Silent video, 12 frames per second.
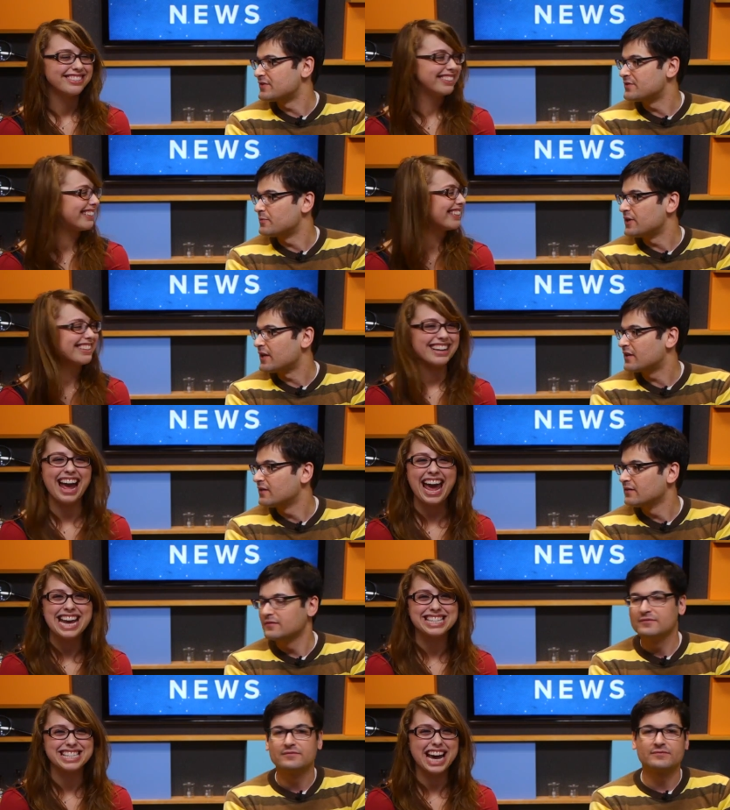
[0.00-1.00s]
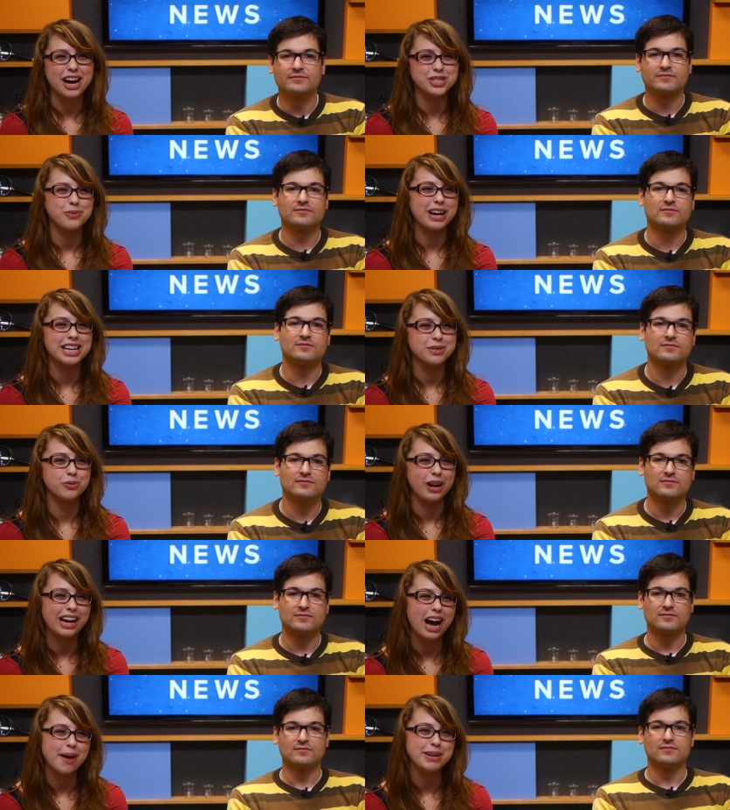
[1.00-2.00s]
Speaker 1: this week.
Speaker 2: Nice, yeah. So we got some
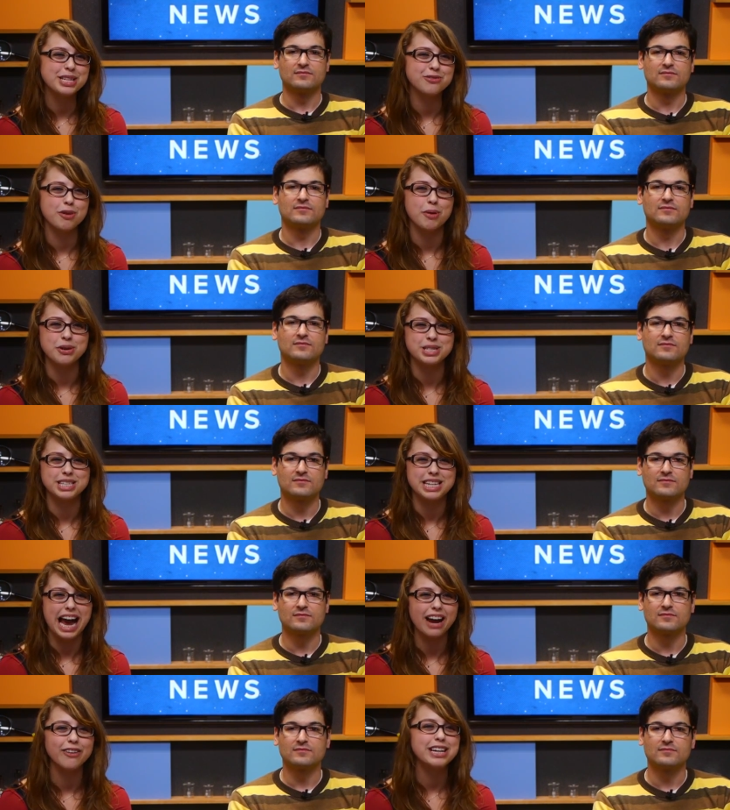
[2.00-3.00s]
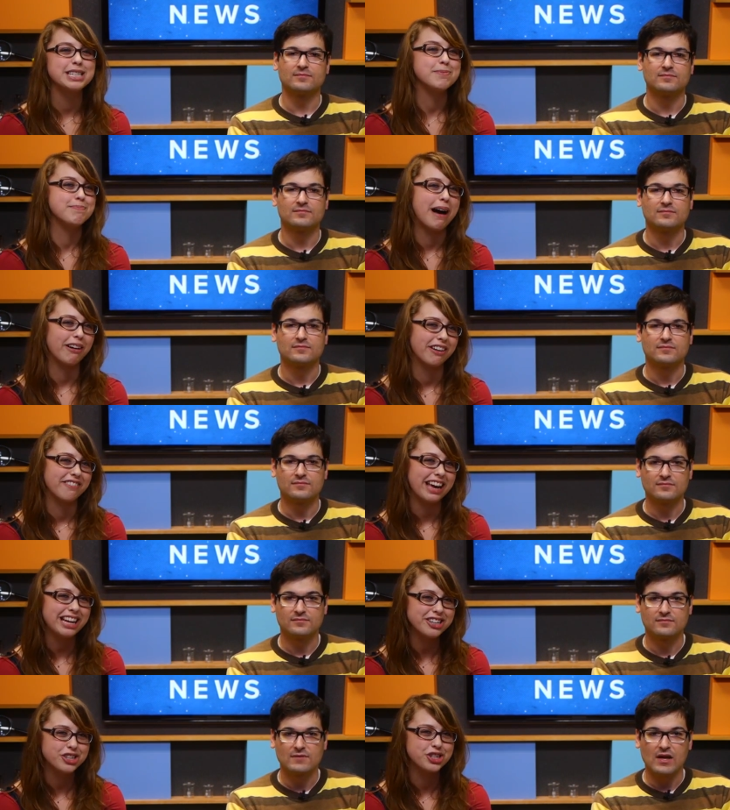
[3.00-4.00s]
great comments from Osiris
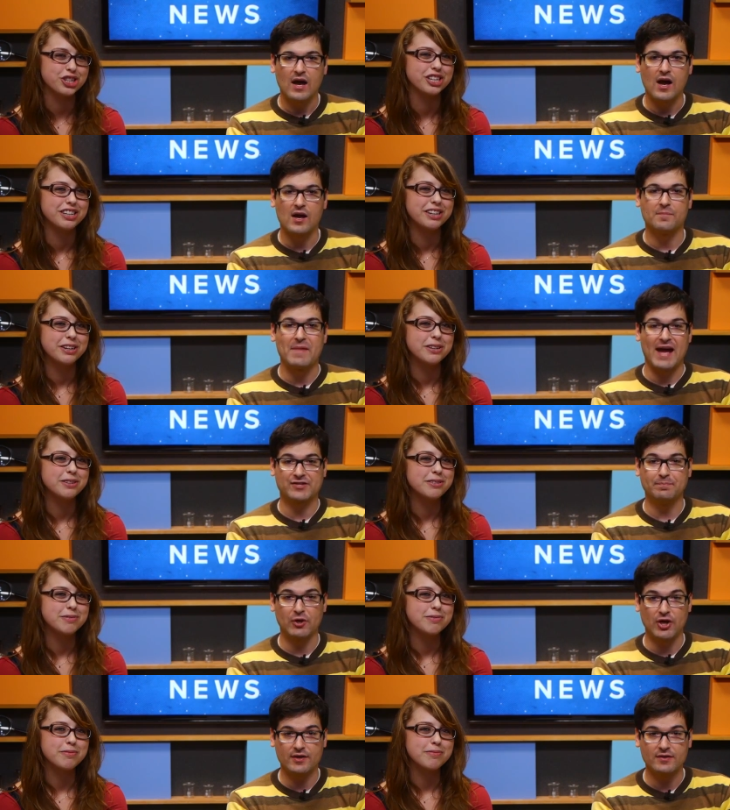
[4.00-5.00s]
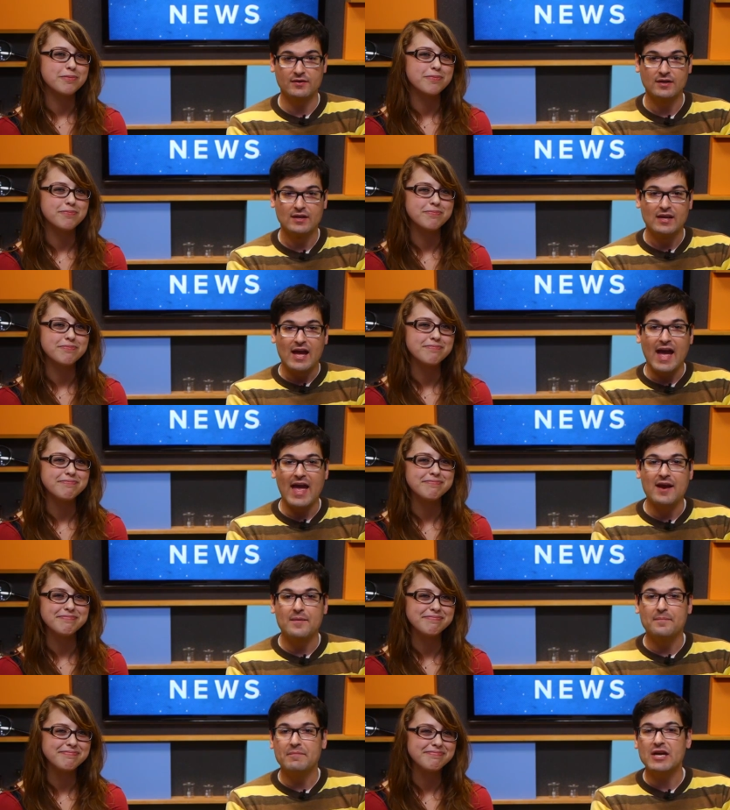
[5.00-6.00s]
Malkovich,
Speaker 1: uh, Max Burton,
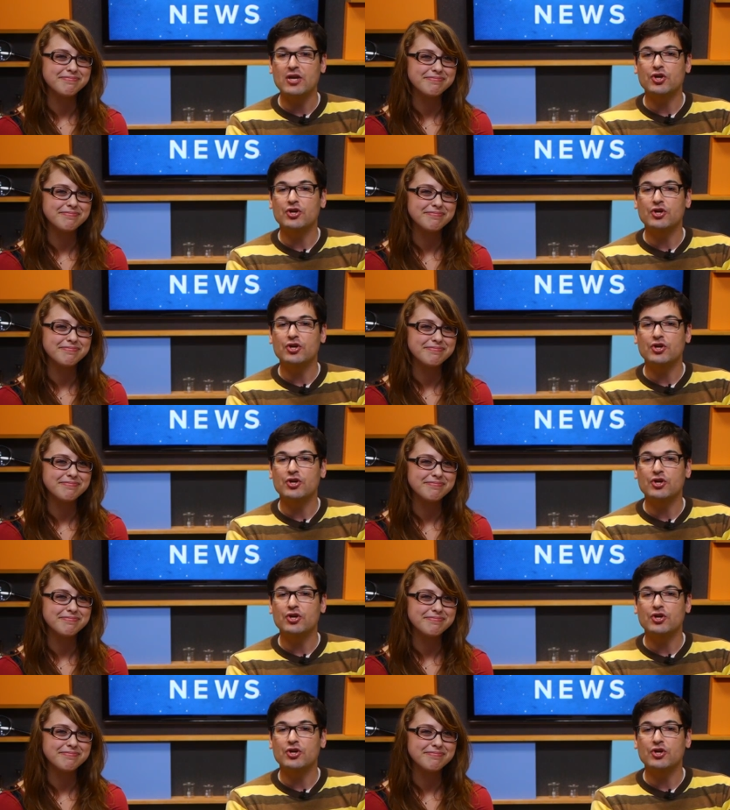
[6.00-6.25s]
and Mick